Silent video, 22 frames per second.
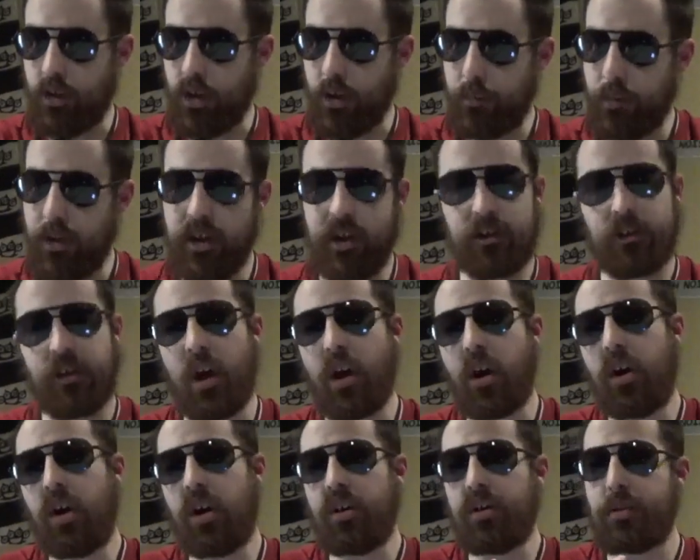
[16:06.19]
because
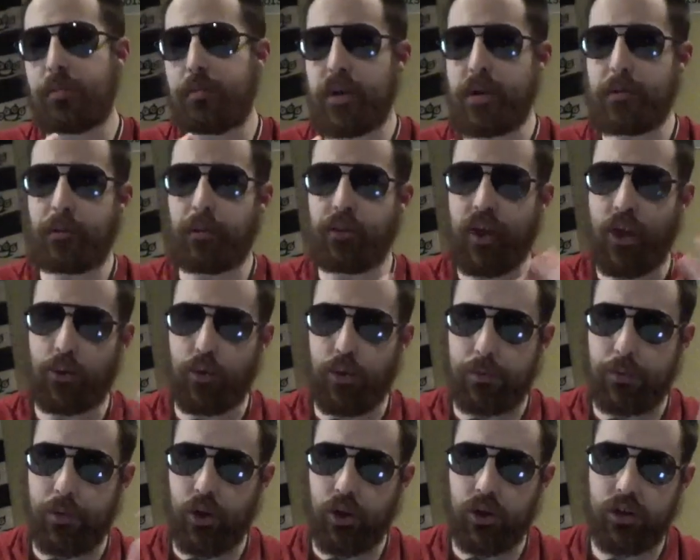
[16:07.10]
all the people that were
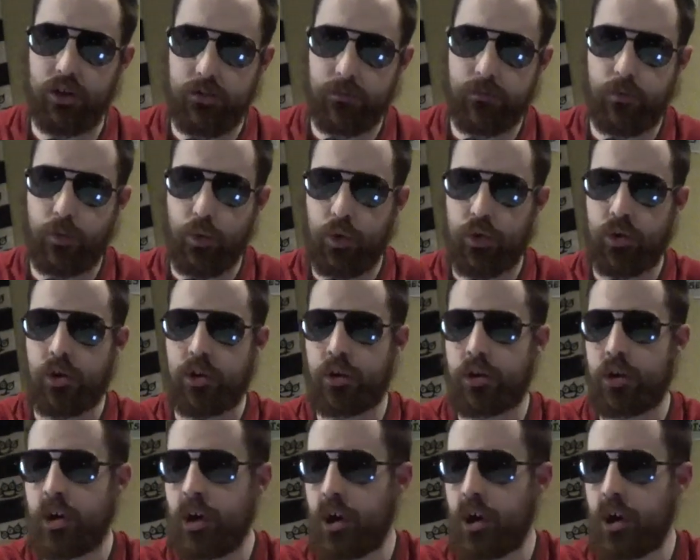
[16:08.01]
pulling for